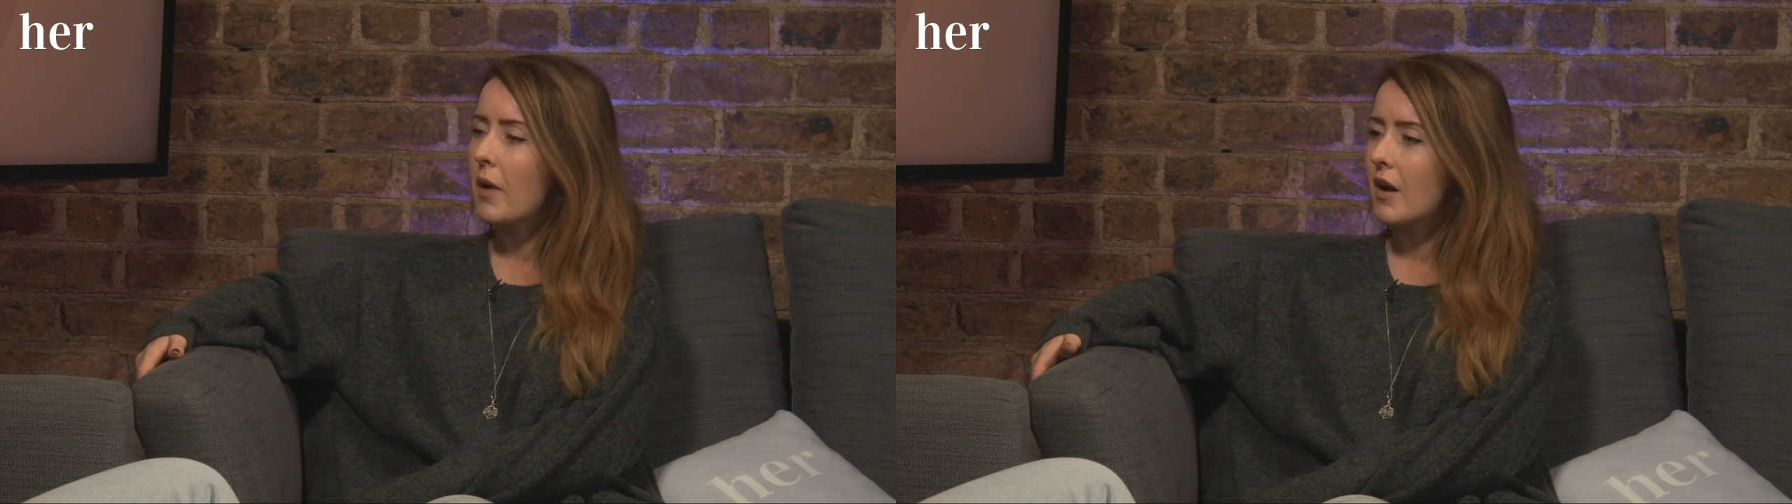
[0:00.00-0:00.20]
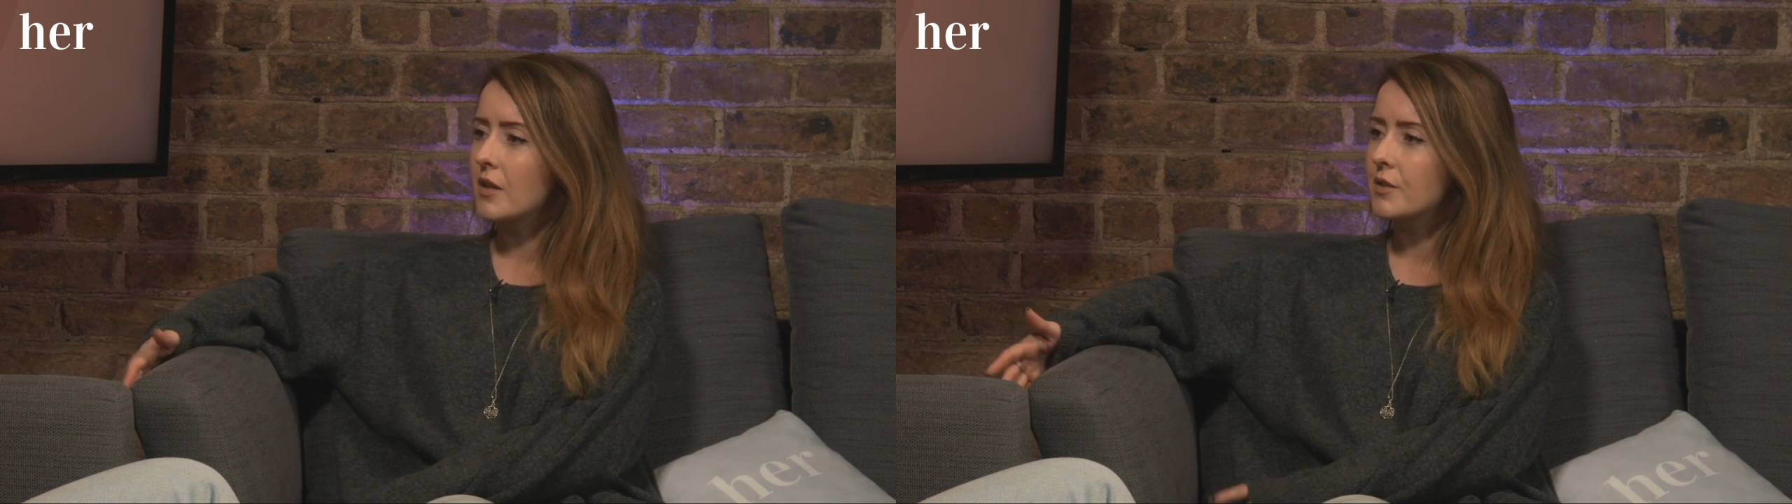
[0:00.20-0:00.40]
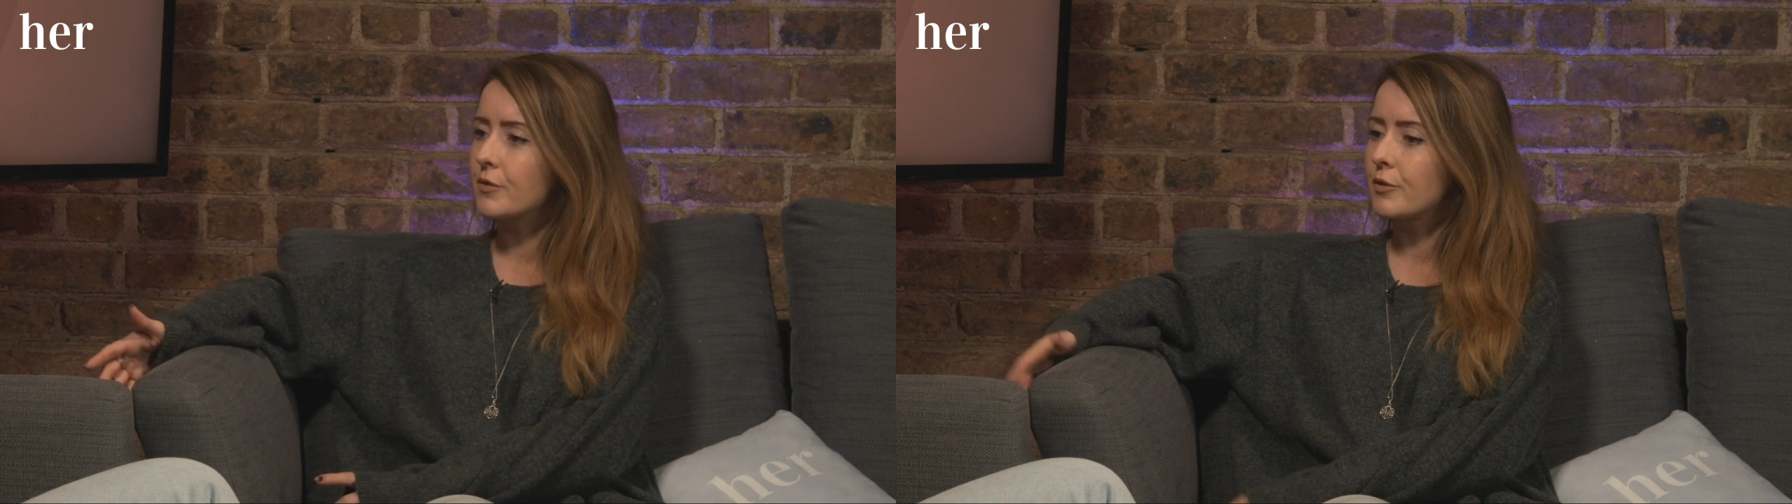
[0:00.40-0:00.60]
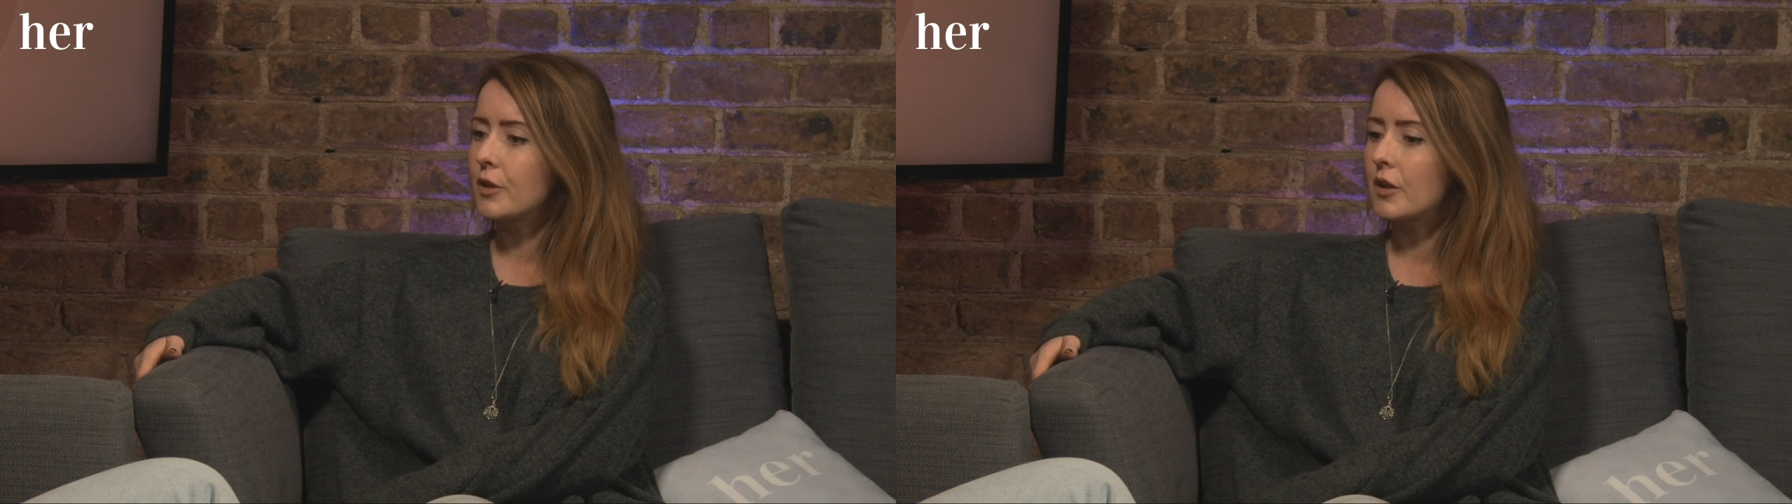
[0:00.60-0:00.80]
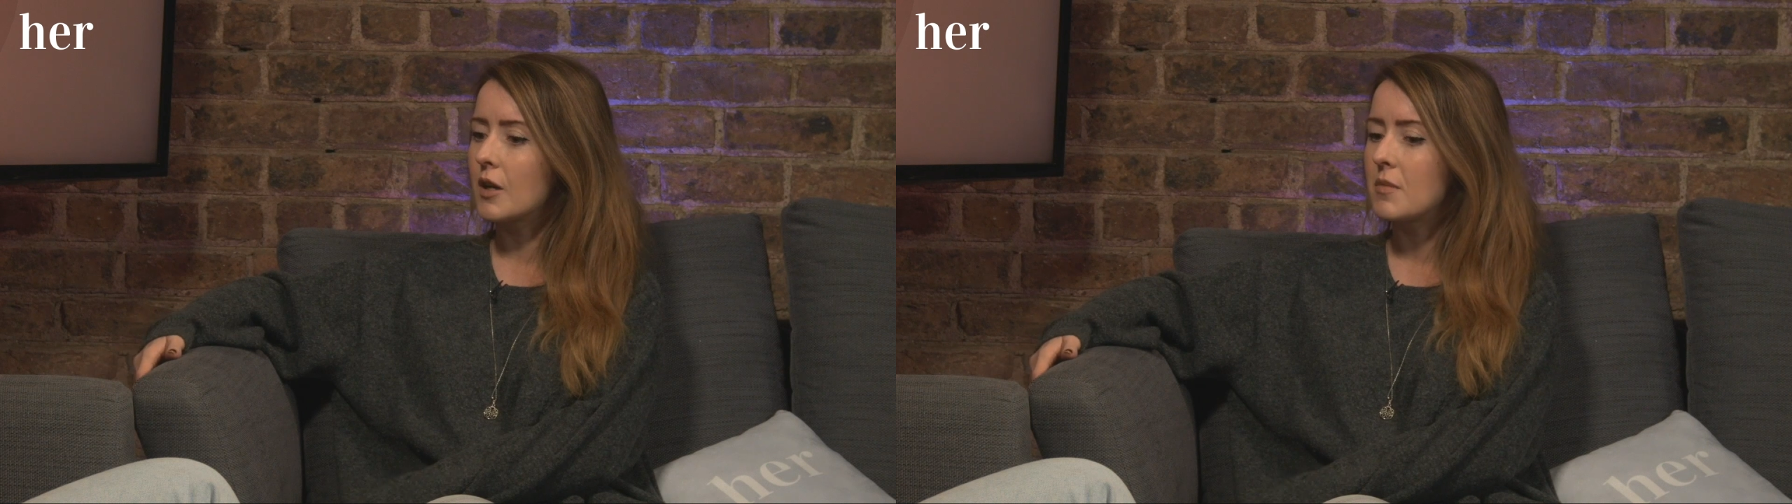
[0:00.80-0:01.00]
parents and for
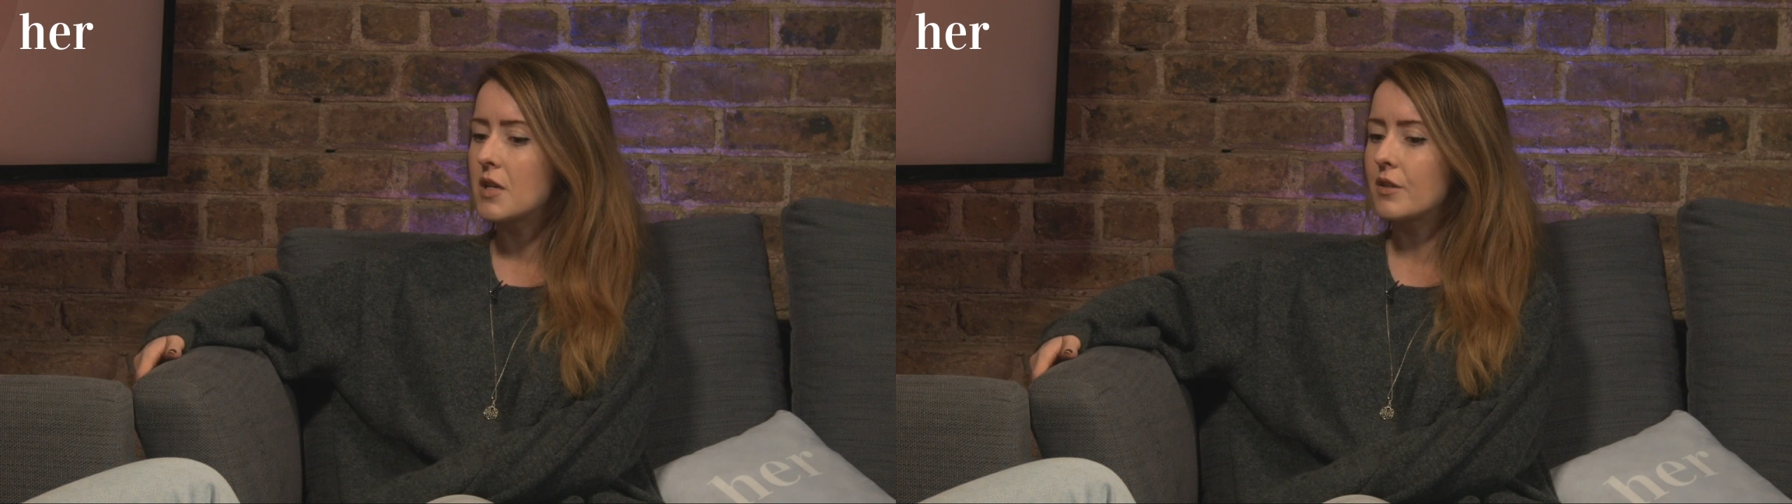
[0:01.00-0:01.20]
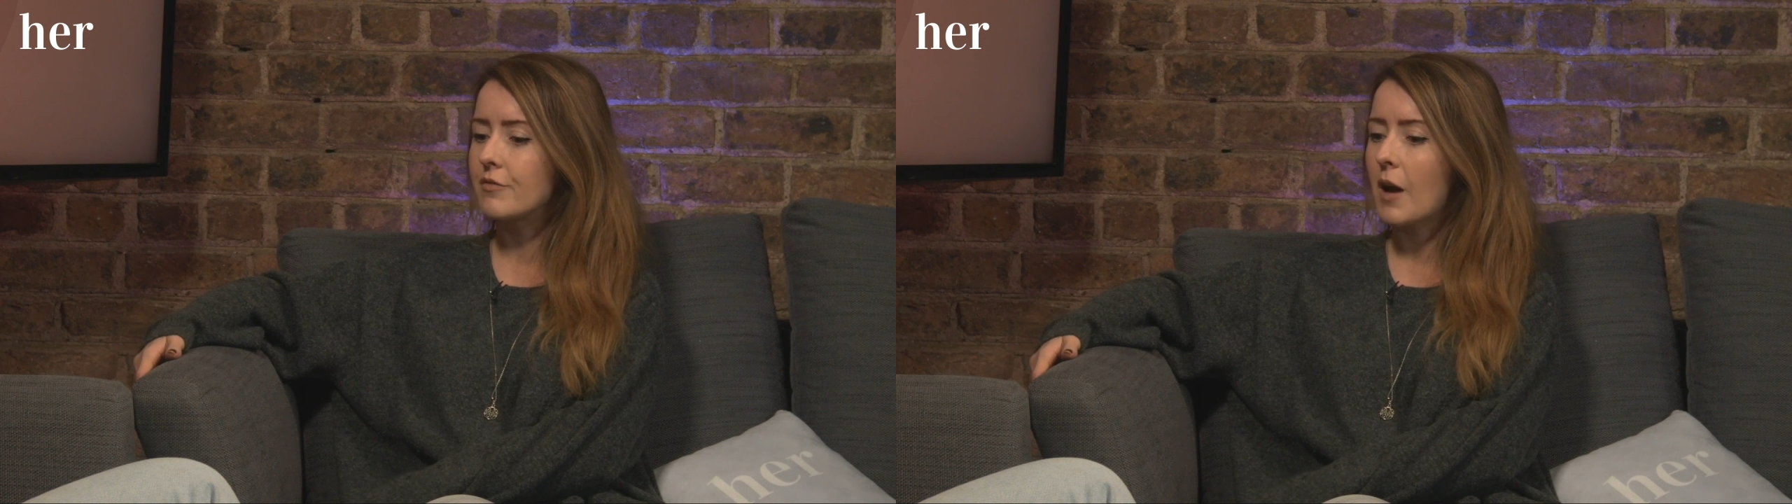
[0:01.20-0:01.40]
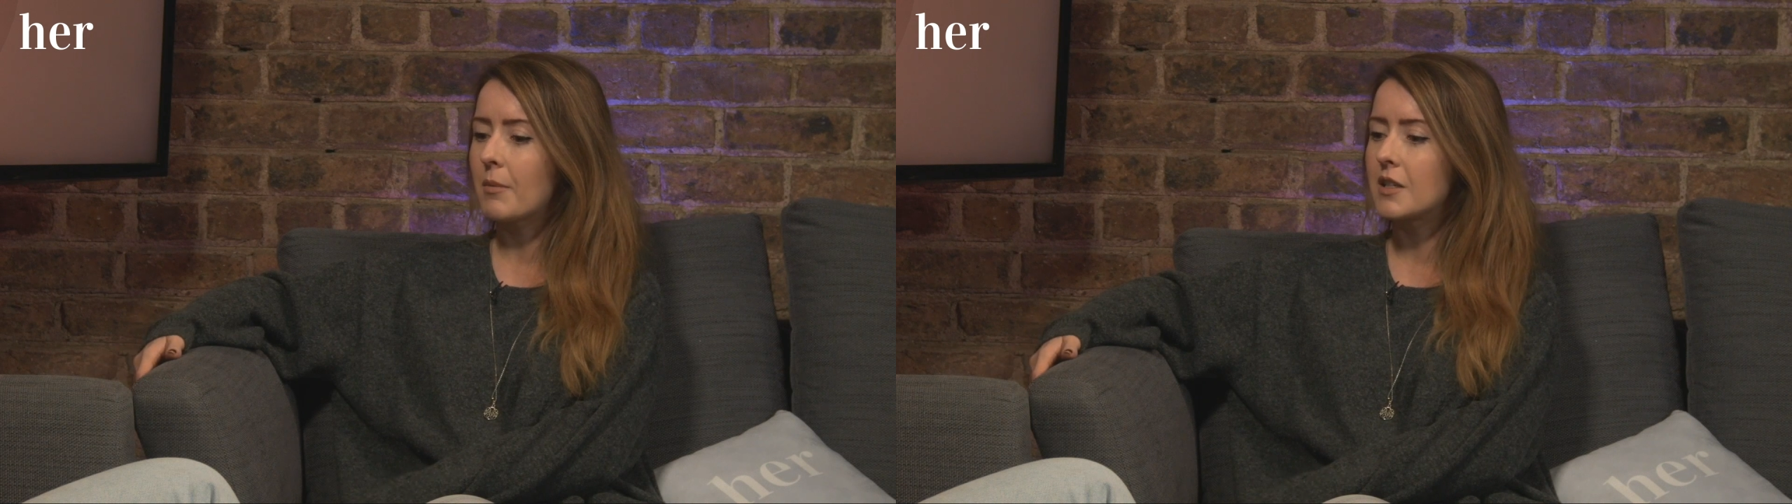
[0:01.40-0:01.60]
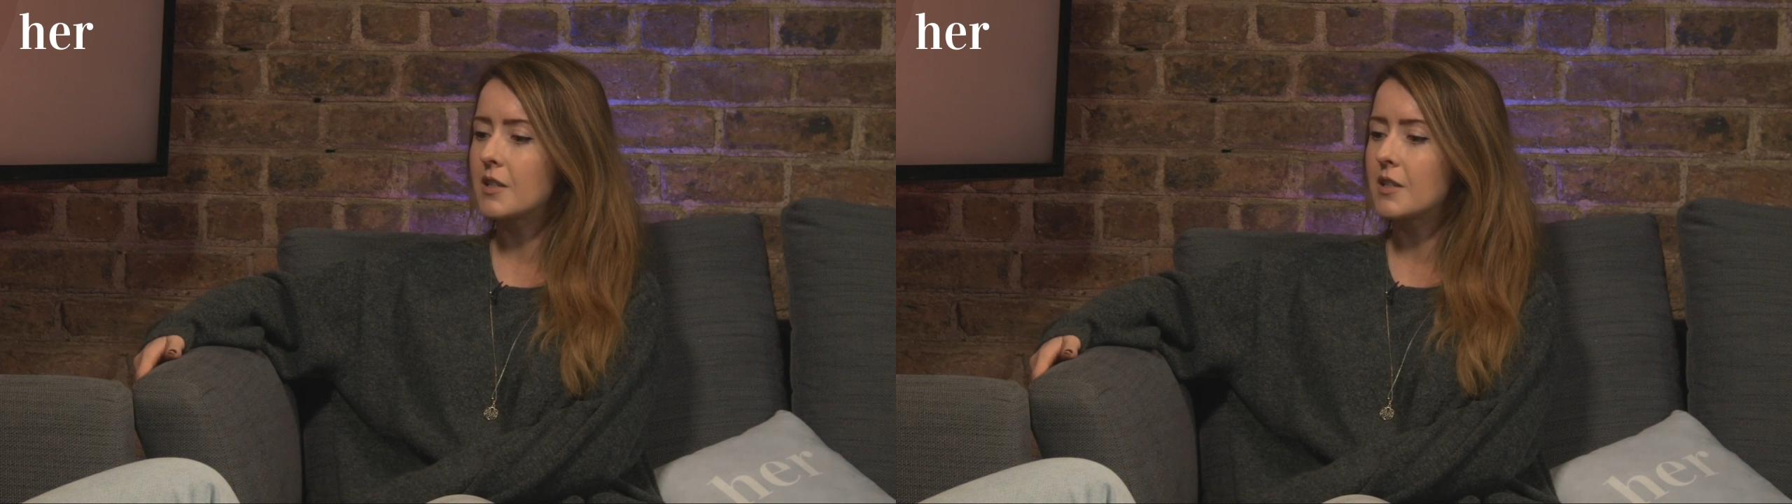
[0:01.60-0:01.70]
your immediate family,